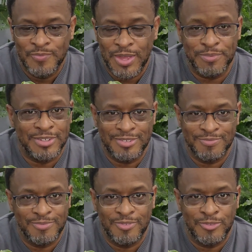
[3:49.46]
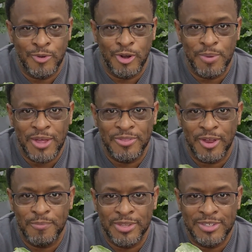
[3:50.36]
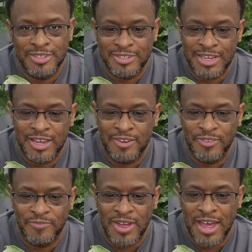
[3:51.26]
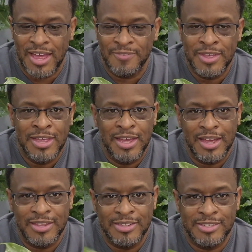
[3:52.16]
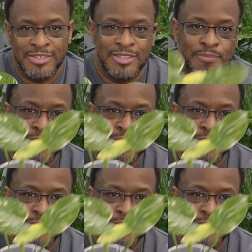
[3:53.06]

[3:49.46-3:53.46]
I'm just throwing them out there. But this is the second of the 5, and this is the